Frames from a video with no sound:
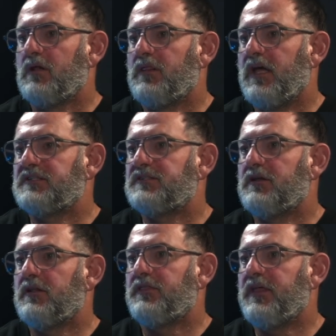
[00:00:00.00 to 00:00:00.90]
there's
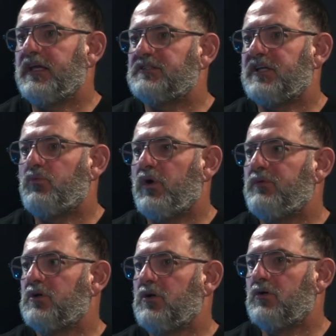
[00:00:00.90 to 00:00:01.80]
so things good. that we yeah.
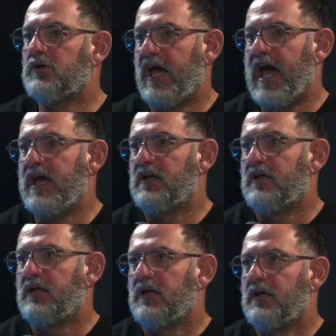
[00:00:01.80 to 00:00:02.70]
would look at
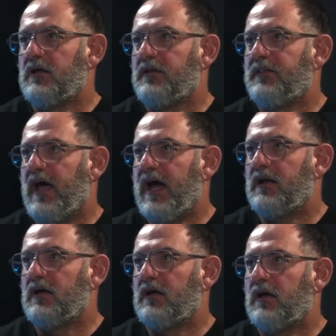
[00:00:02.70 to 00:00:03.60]
that
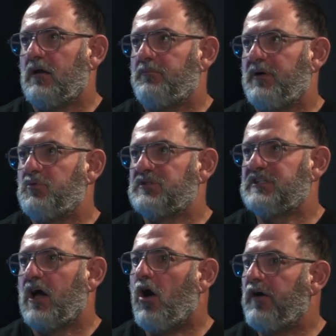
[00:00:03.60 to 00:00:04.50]
people would
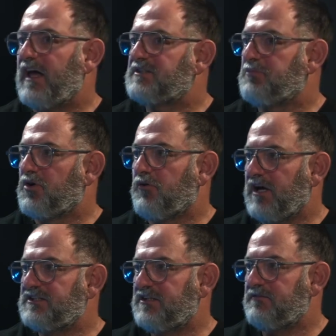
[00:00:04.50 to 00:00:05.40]
say, oh, that's
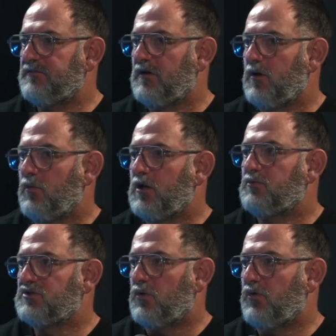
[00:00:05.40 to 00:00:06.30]
progressive. Well, it
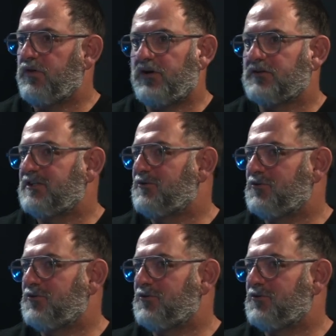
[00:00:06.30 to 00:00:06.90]
was orthodox. It all